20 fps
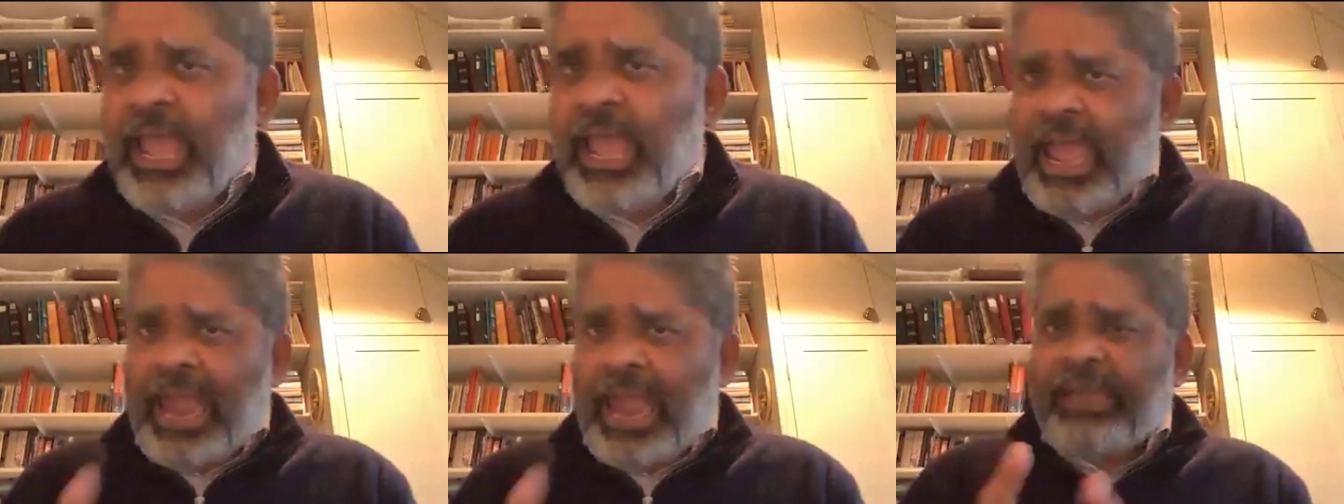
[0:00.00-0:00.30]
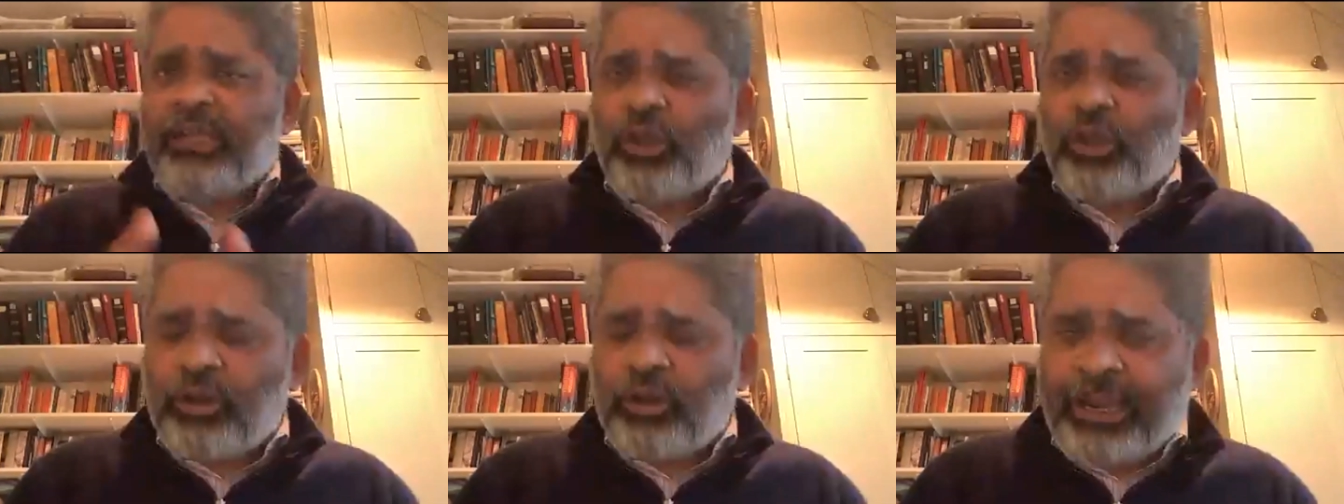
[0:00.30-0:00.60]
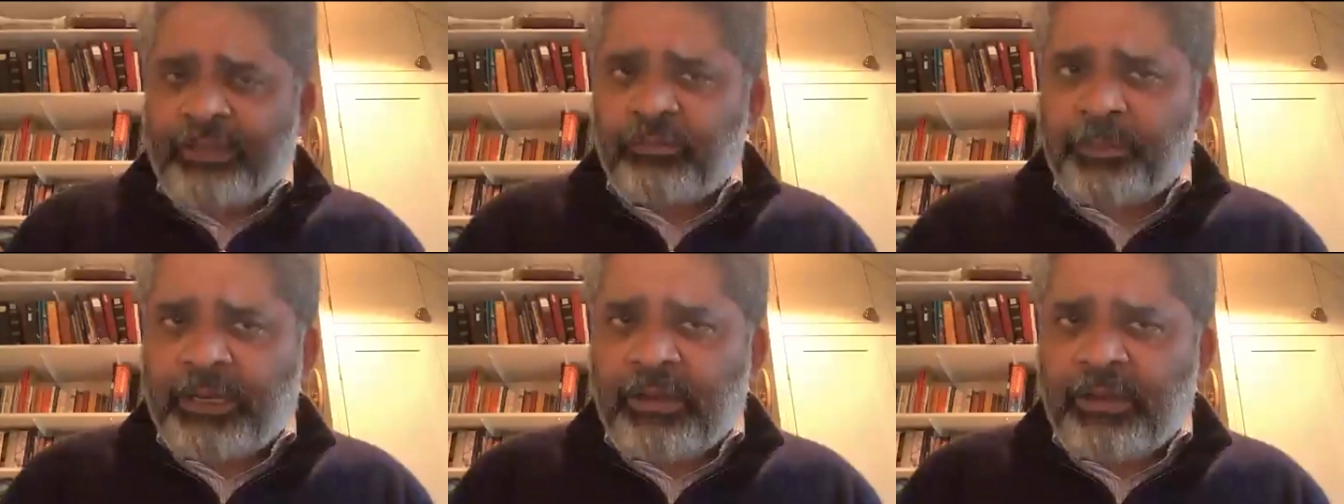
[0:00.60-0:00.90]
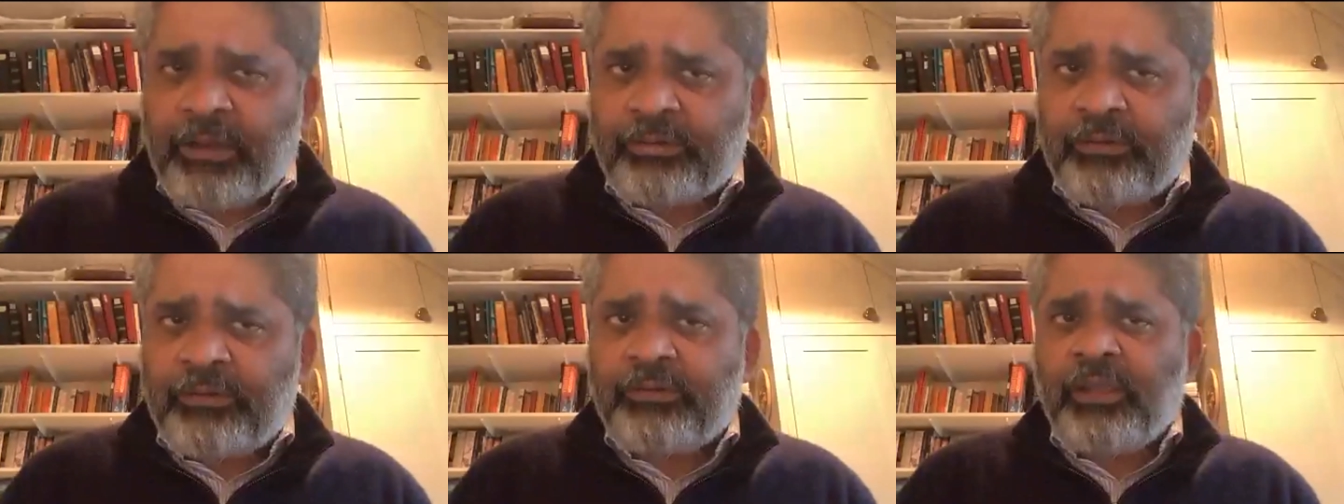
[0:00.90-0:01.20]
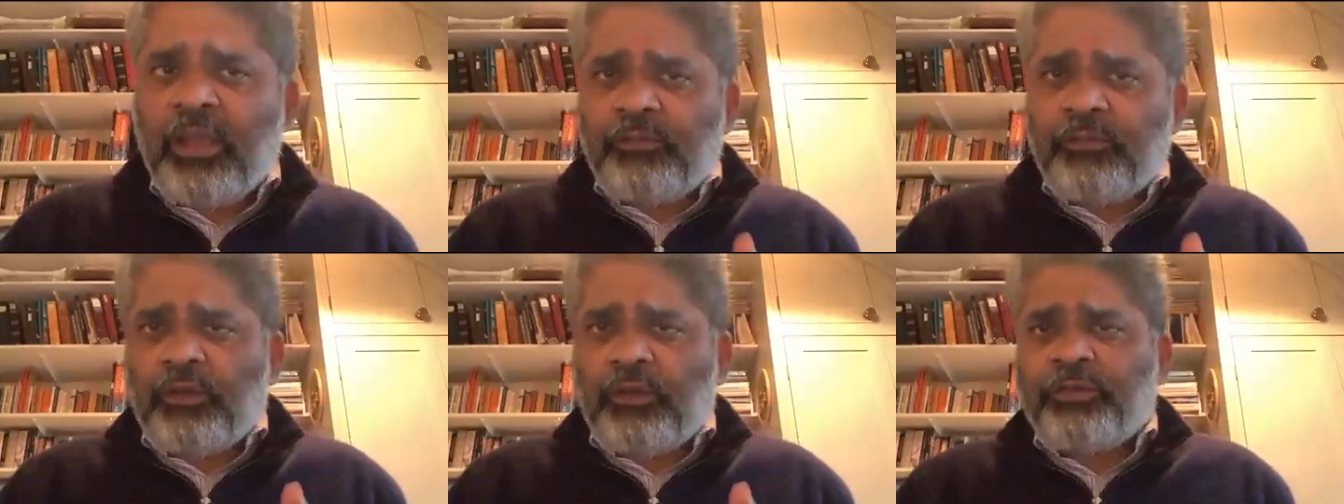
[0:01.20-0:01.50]
and your aspirations
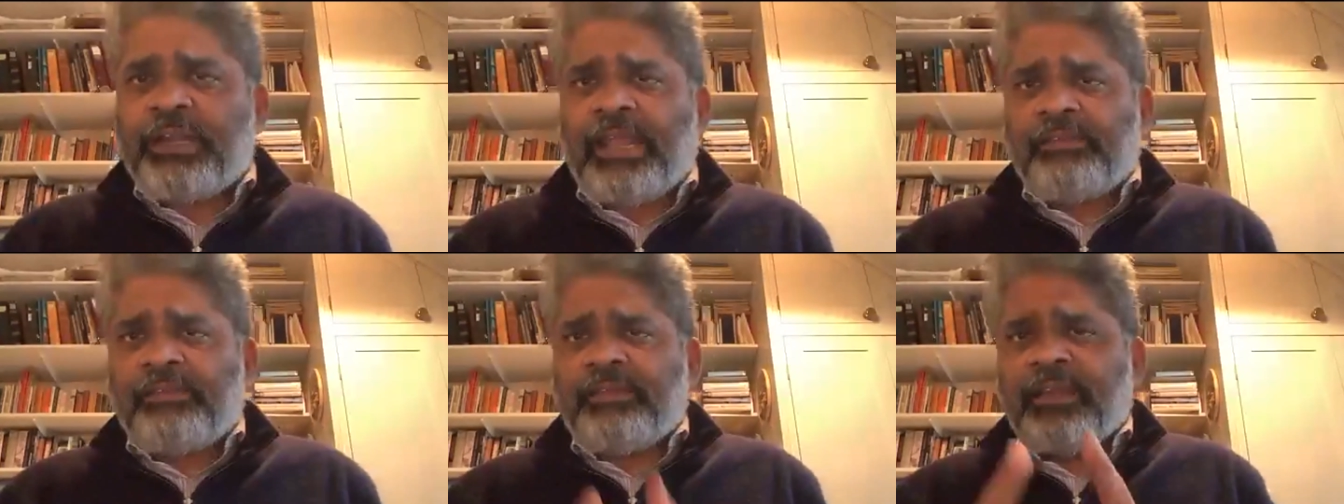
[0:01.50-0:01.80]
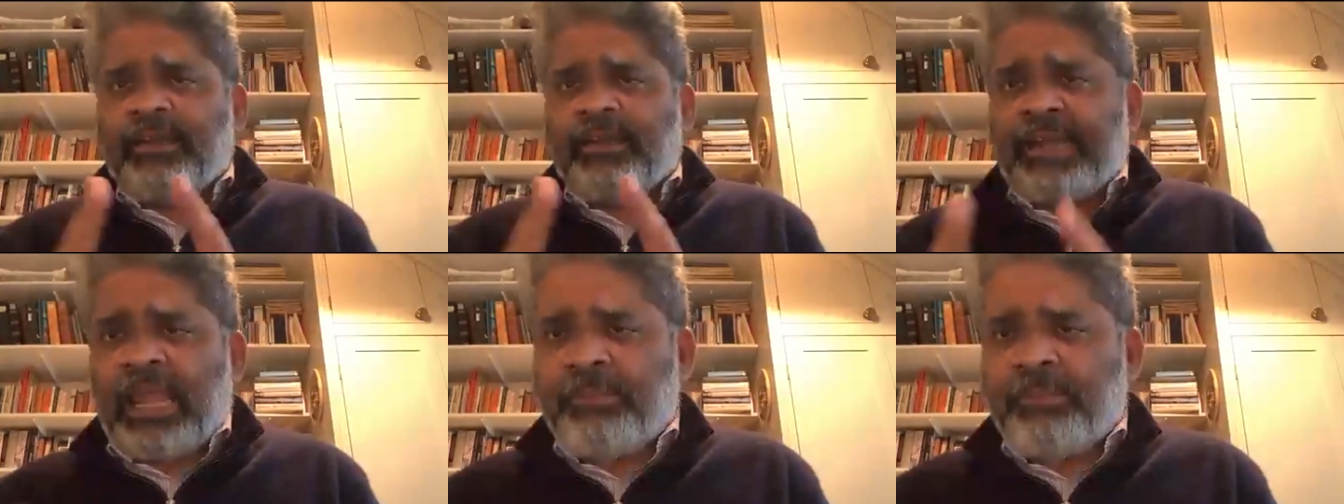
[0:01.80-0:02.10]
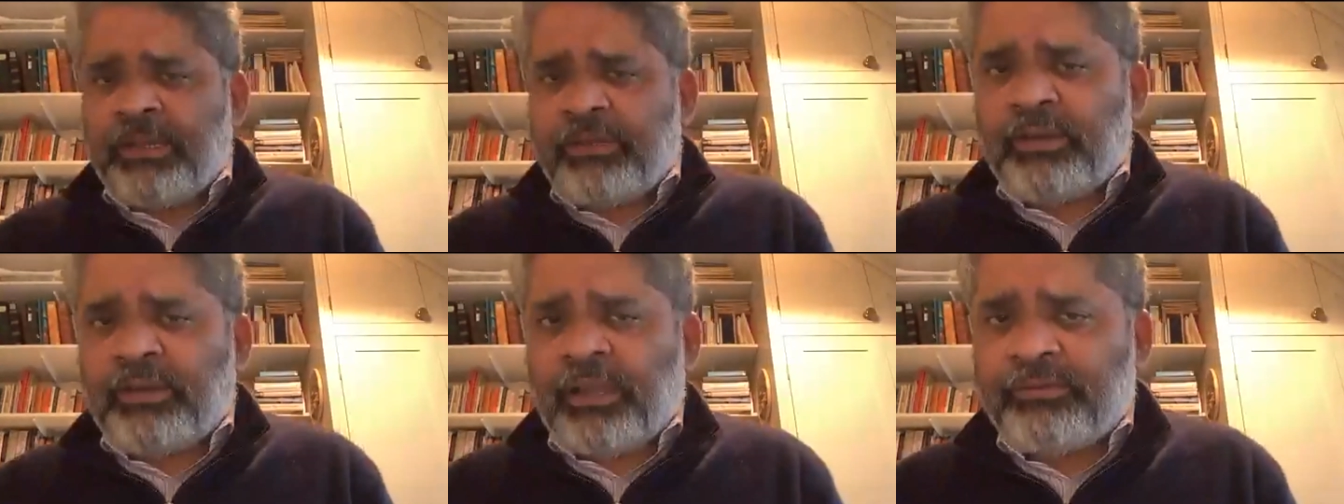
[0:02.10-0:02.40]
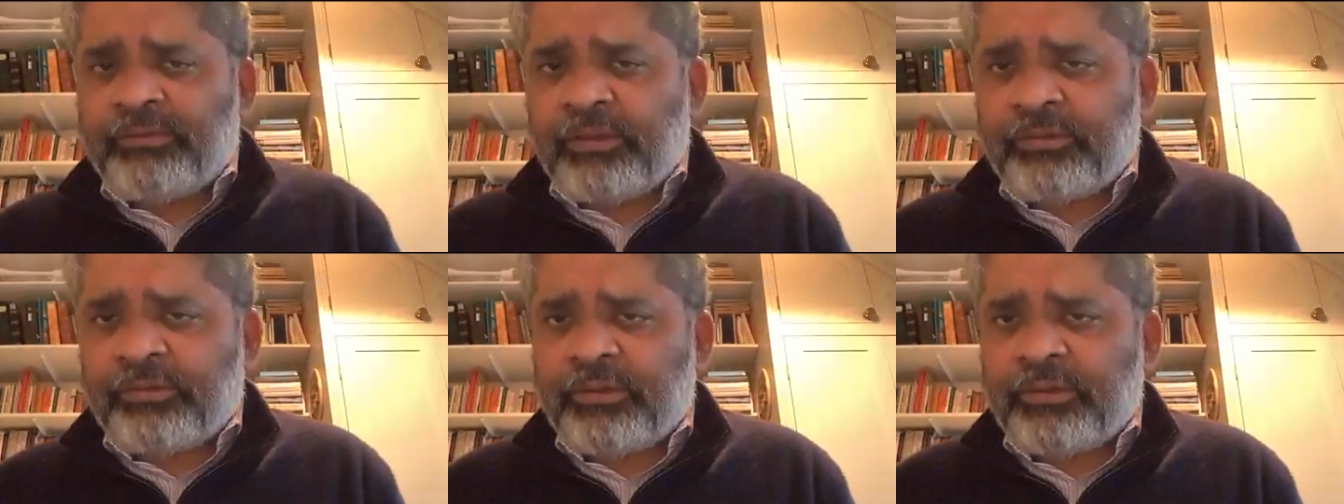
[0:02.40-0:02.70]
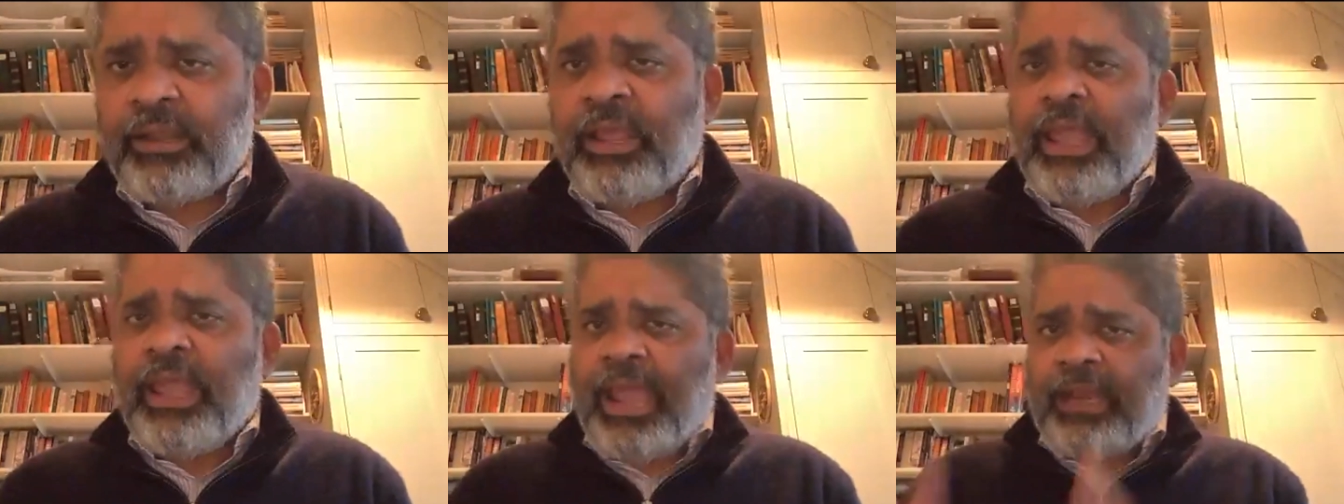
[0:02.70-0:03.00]
for financing a climate transition.